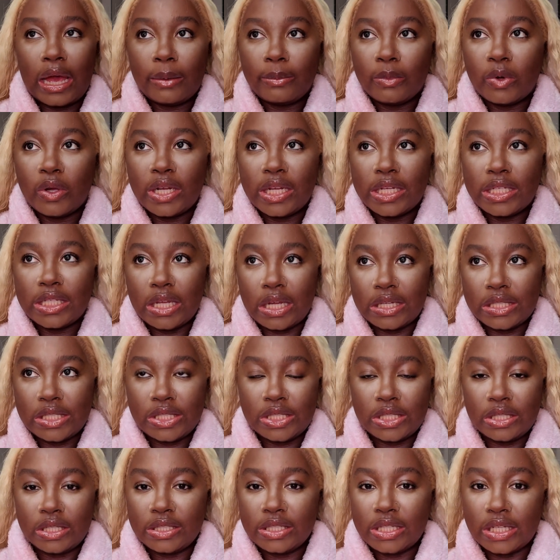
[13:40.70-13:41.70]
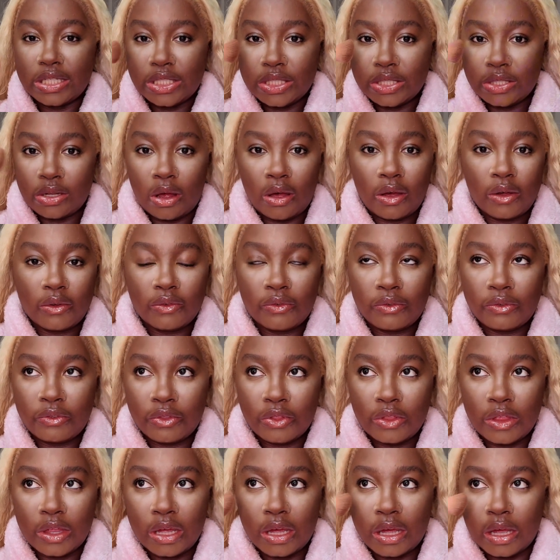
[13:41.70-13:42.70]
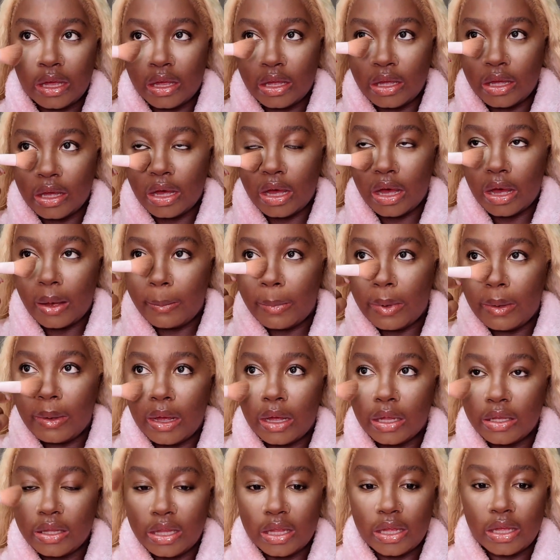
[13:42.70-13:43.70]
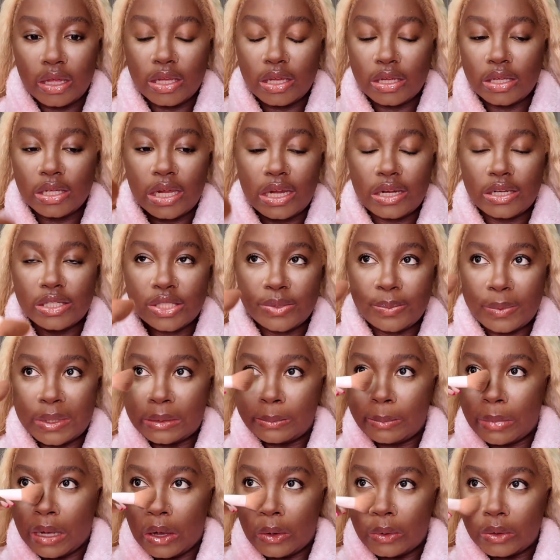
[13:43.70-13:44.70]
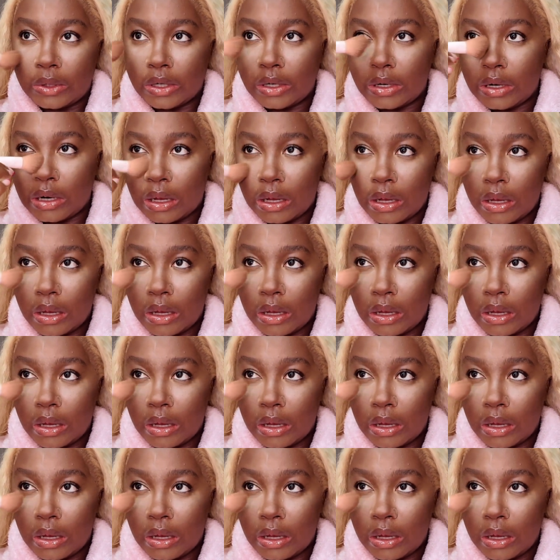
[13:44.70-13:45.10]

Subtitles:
I'm going to dust off the airspun powder.